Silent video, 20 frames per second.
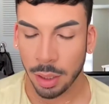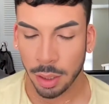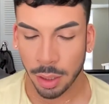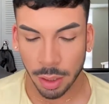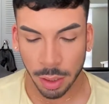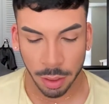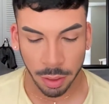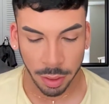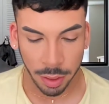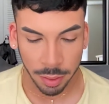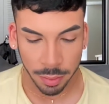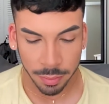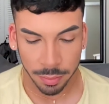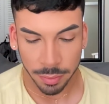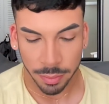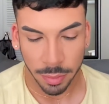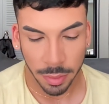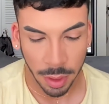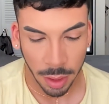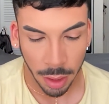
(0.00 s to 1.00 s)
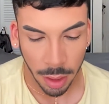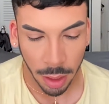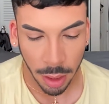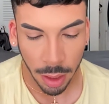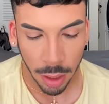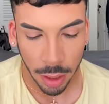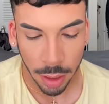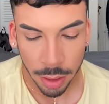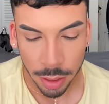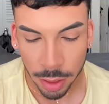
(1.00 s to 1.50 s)
Alright,
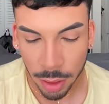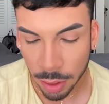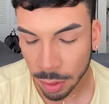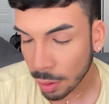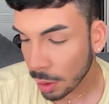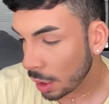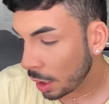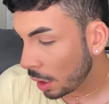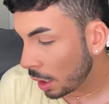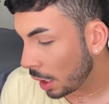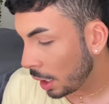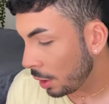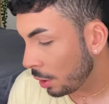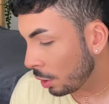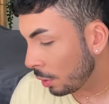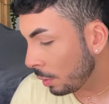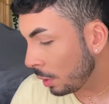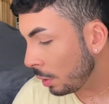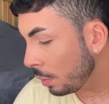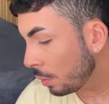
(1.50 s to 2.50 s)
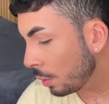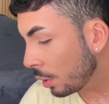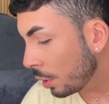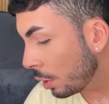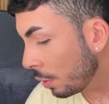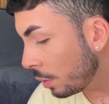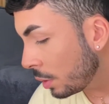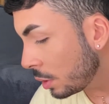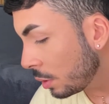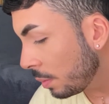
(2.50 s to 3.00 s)
so I normally would go
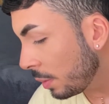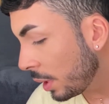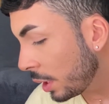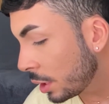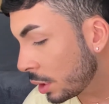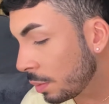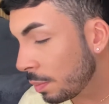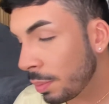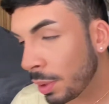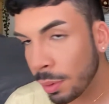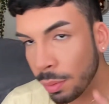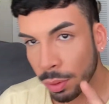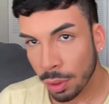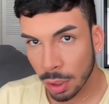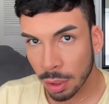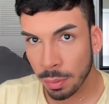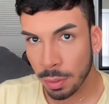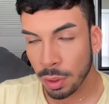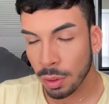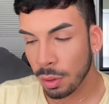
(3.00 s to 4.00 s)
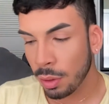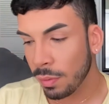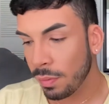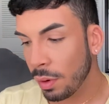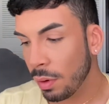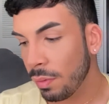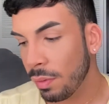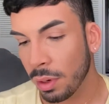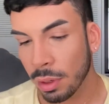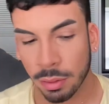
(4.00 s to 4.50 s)
into blush, but we're going to be doing the
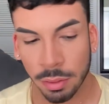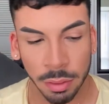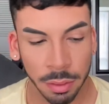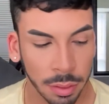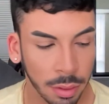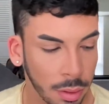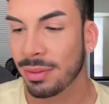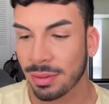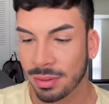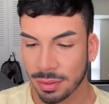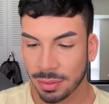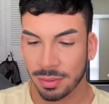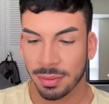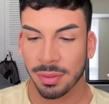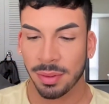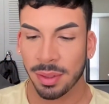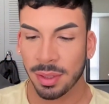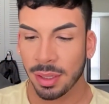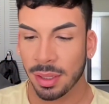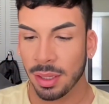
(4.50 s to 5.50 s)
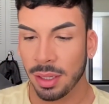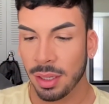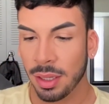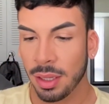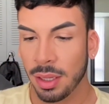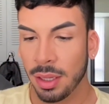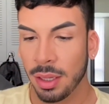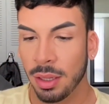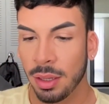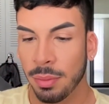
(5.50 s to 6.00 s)
faux freckles.
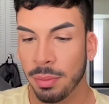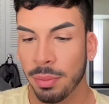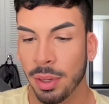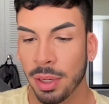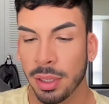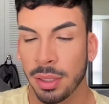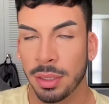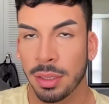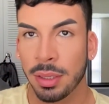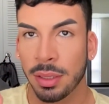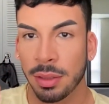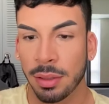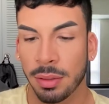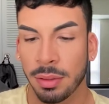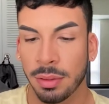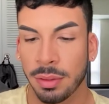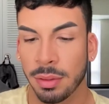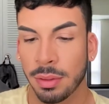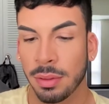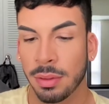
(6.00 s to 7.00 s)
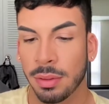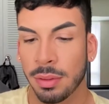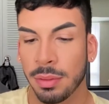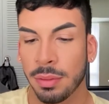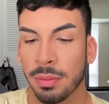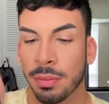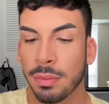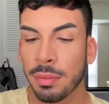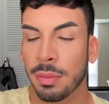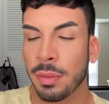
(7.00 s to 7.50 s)
Pause.
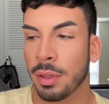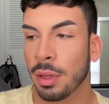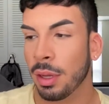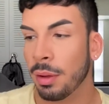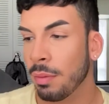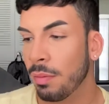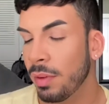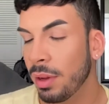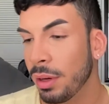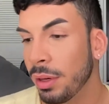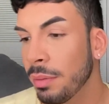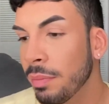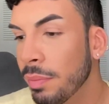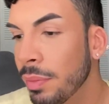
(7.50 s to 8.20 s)
Okay, found it.